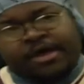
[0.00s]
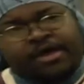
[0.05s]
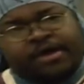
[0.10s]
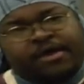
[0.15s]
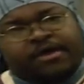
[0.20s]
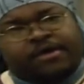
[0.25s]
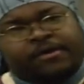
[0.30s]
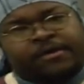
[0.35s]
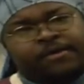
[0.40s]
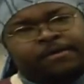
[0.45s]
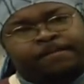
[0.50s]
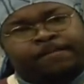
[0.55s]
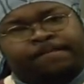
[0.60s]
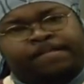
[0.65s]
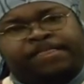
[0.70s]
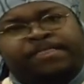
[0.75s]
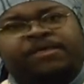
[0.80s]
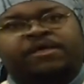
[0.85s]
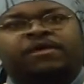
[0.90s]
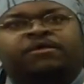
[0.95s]
And
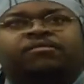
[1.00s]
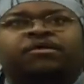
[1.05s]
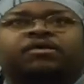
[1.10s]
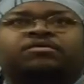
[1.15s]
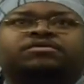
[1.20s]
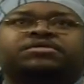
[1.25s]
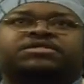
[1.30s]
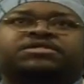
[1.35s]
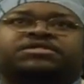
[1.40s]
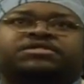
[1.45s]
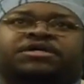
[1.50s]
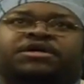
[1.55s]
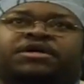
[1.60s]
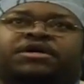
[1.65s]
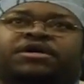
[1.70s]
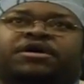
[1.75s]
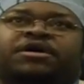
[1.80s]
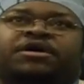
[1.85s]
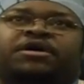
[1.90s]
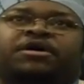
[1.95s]
he wrote this
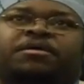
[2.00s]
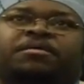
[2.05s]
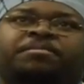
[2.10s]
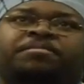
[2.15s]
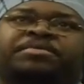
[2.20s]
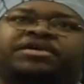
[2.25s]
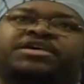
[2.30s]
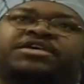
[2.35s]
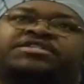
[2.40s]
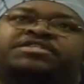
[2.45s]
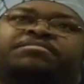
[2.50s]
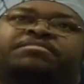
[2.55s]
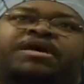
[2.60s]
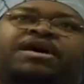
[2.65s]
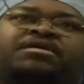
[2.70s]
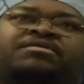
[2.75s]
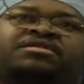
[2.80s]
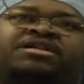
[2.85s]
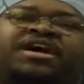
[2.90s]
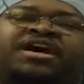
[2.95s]
piece
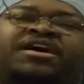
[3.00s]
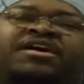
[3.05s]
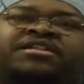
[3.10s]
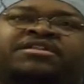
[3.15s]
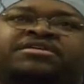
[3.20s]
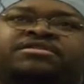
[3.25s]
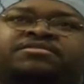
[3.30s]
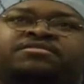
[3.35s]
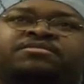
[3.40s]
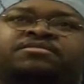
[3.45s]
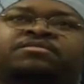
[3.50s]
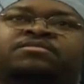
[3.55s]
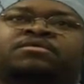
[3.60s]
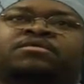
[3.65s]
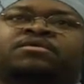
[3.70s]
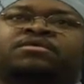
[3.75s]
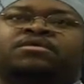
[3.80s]
about nihilism,